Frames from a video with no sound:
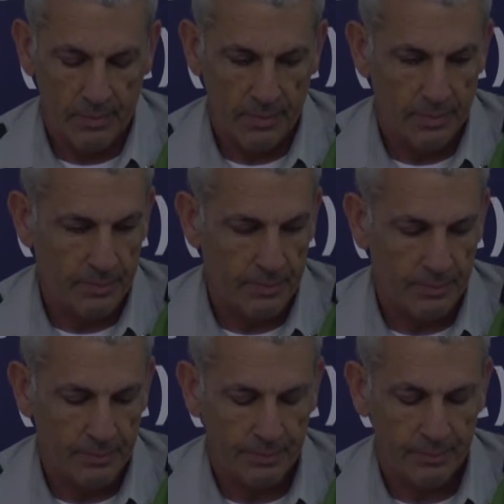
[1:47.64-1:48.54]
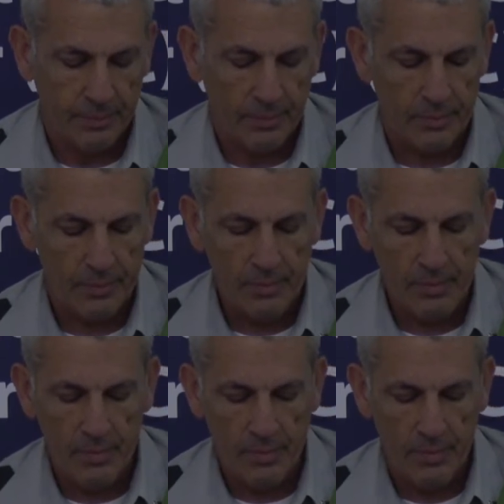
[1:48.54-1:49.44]

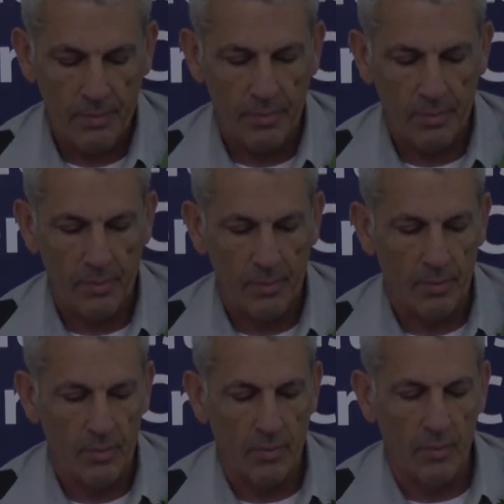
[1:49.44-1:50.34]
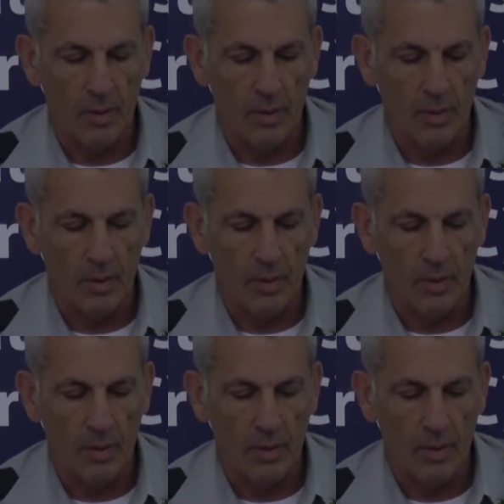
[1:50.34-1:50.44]
Nothing is said.